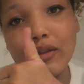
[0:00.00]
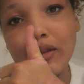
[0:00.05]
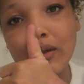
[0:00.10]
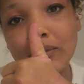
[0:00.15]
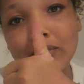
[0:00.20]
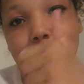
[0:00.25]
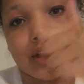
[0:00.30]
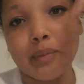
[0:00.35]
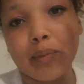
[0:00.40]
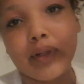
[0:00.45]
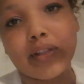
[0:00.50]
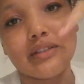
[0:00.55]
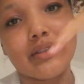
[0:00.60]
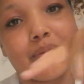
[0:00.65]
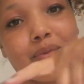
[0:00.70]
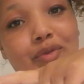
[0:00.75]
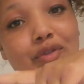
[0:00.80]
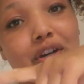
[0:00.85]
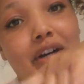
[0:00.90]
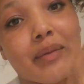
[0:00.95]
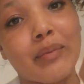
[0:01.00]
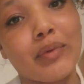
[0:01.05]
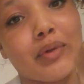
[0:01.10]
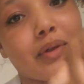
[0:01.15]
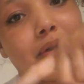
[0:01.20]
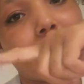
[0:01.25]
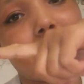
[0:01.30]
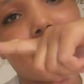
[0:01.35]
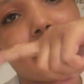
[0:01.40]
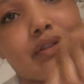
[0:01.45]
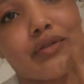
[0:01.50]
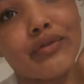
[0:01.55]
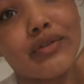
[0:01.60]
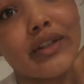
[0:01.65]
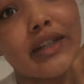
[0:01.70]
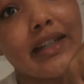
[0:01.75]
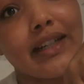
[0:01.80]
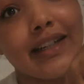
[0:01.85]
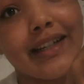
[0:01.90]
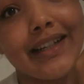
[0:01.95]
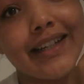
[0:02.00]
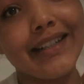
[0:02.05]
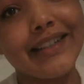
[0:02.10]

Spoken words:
thumbs up and subscribe. It's free.